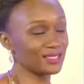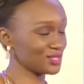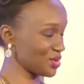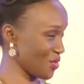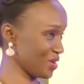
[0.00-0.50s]
a
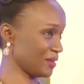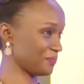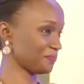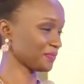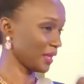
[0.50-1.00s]
story.
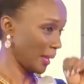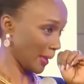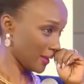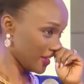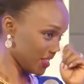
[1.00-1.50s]
Yes.
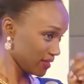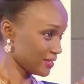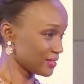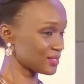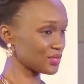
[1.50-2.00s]

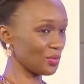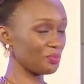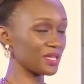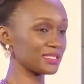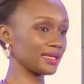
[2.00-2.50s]
So
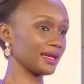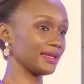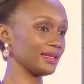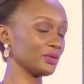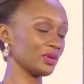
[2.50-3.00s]

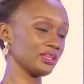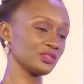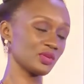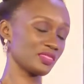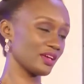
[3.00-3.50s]
basically, we
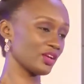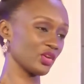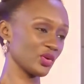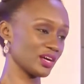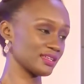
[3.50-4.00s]
need to thank your